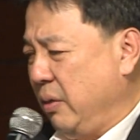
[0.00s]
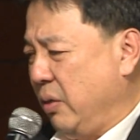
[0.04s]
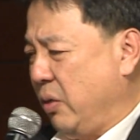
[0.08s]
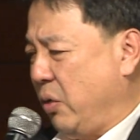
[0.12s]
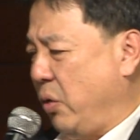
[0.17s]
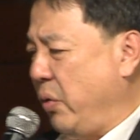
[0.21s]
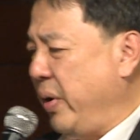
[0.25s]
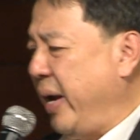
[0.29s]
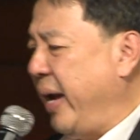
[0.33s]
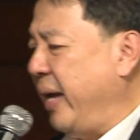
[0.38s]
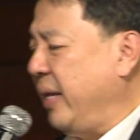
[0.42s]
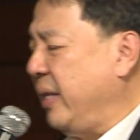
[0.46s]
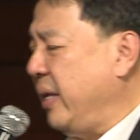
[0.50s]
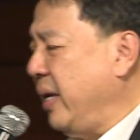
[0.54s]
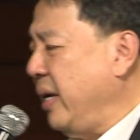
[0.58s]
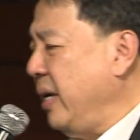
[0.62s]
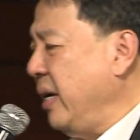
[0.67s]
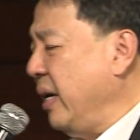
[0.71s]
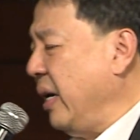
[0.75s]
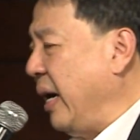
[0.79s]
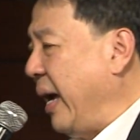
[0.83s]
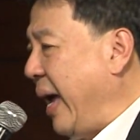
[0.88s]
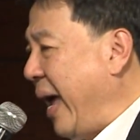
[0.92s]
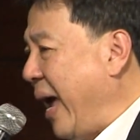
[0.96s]

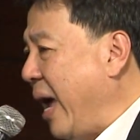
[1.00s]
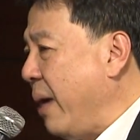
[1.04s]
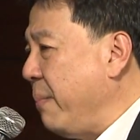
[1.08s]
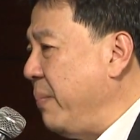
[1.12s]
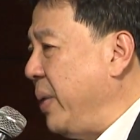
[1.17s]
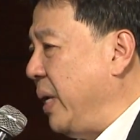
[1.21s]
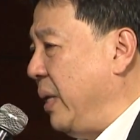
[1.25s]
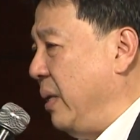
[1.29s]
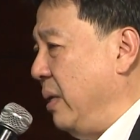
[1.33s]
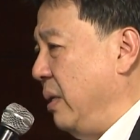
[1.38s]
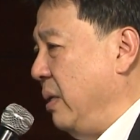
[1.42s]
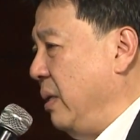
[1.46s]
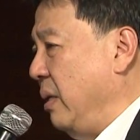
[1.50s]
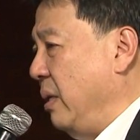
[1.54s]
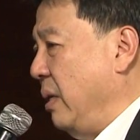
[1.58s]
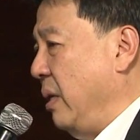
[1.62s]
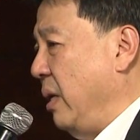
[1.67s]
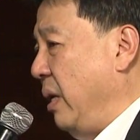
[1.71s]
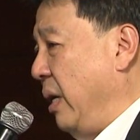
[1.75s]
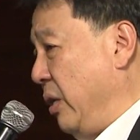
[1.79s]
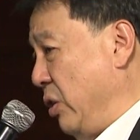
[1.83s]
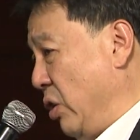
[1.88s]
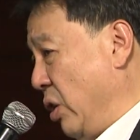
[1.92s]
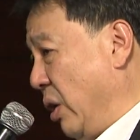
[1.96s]
Creating a habit
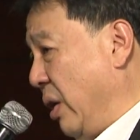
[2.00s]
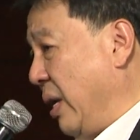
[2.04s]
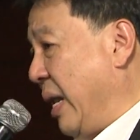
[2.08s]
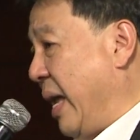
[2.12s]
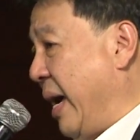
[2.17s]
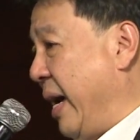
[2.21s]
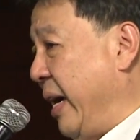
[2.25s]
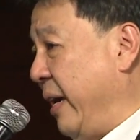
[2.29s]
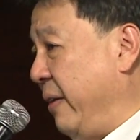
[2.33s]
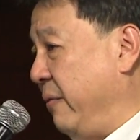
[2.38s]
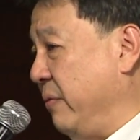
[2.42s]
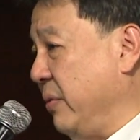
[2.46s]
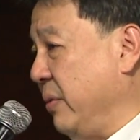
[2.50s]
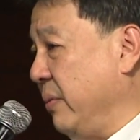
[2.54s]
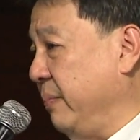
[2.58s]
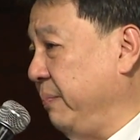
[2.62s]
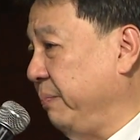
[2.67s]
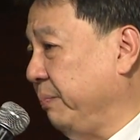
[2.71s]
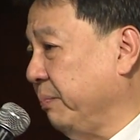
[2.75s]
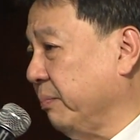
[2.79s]
in your life.